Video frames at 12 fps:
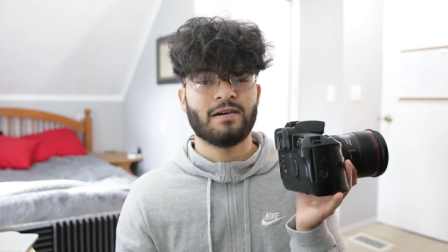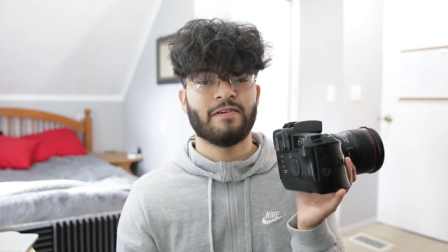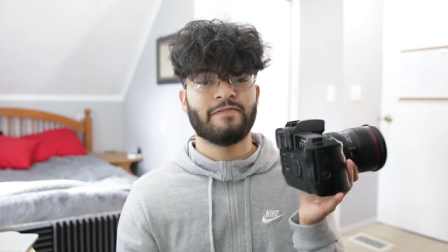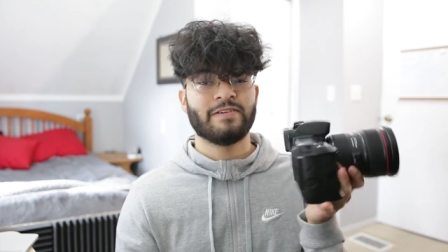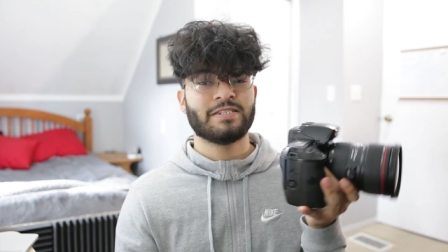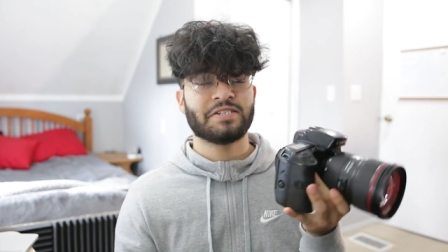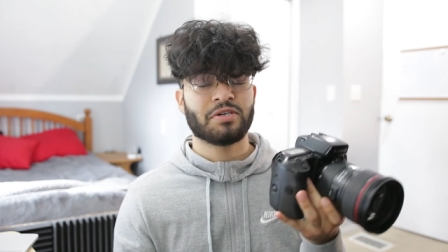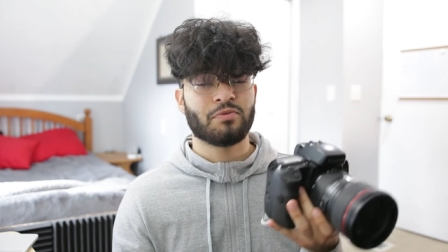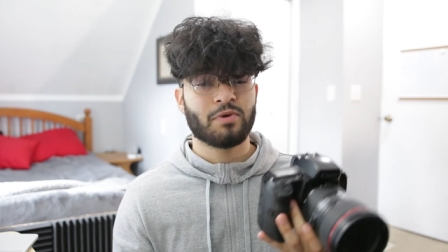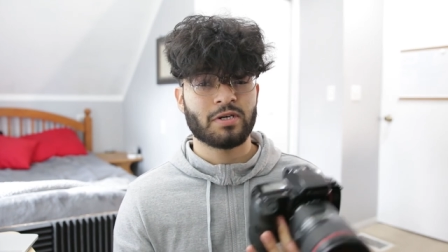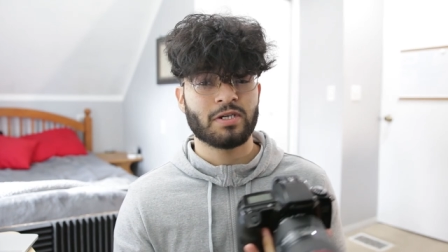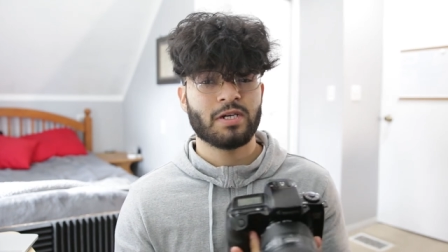a feature
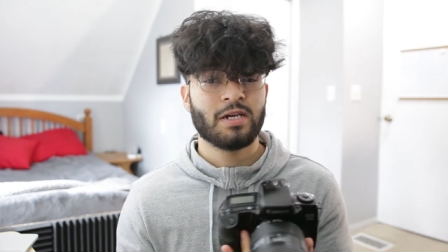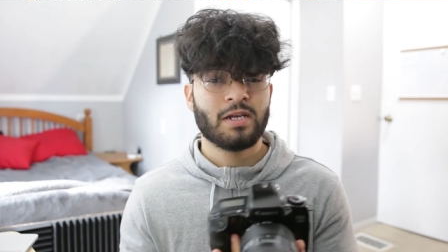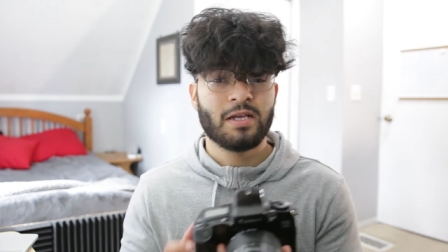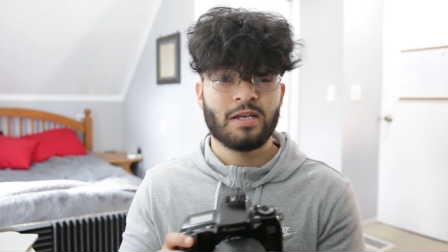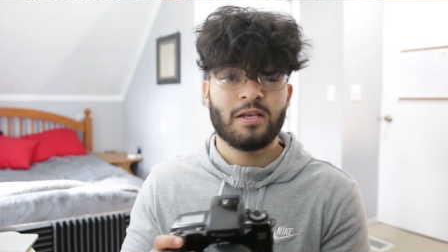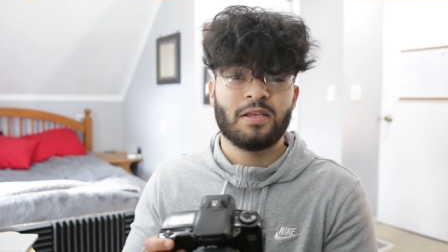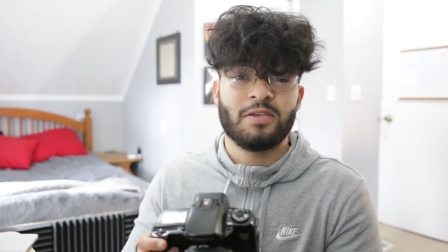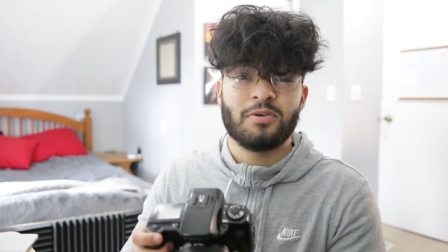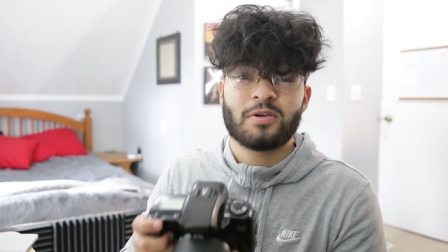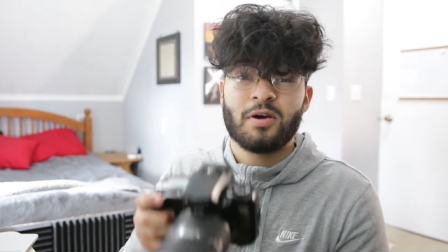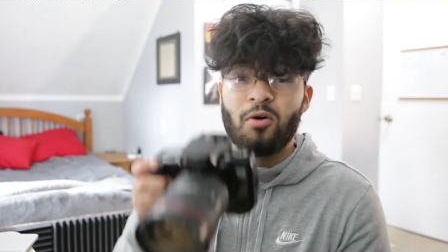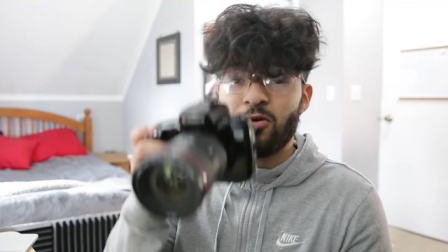where you can